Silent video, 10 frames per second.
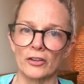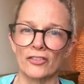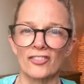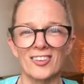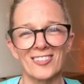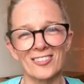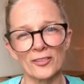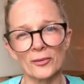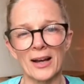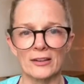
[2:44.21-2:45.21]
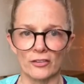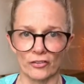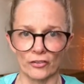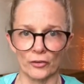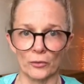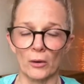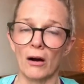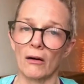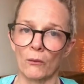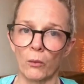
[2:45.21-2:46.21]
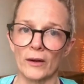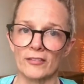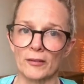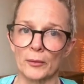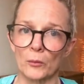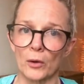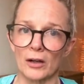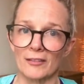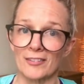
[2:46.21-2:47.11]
because dessus and dessous are quite similar words.